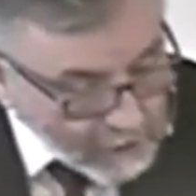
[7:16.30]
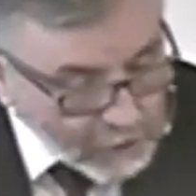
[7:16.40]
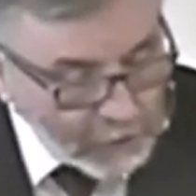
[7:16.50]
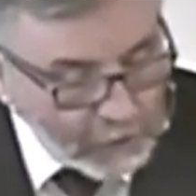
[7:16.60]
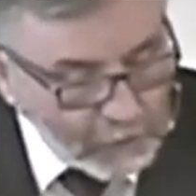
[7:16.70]

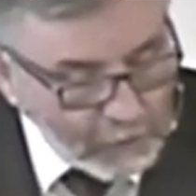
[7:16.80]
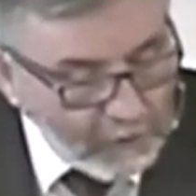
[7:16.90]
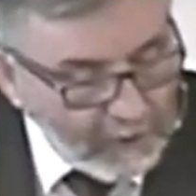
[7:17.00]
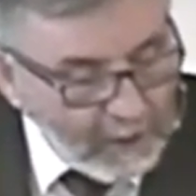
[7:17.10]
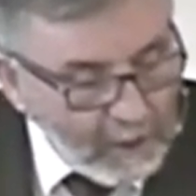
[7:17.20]
to you,
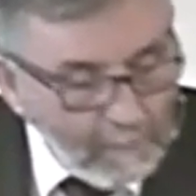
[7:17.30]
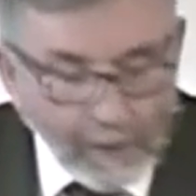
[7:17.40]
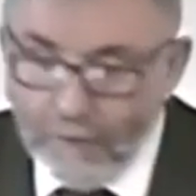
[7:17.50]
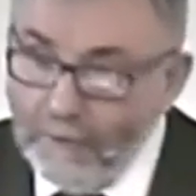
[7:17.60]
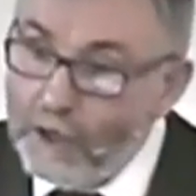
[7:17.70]

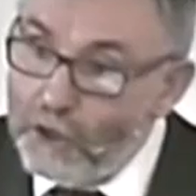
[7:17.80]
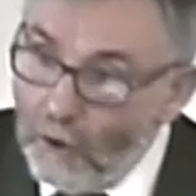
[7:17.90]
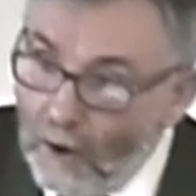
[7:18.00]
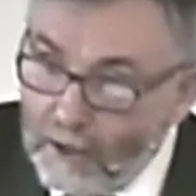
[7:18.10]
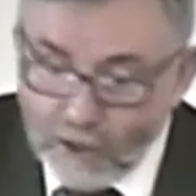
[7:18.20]
but
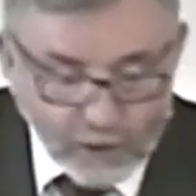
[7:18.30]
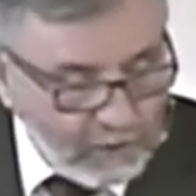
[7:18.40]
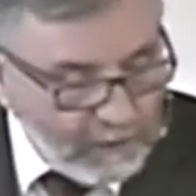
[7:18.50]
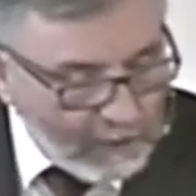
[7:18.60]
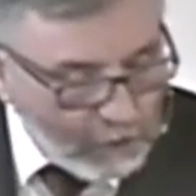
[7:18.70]
rejoice
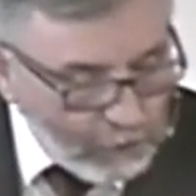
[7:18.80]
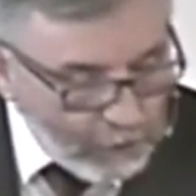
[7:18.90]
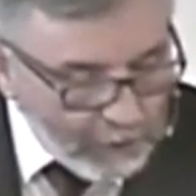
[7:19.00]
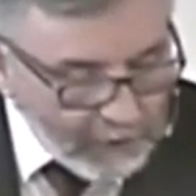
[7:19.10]
that your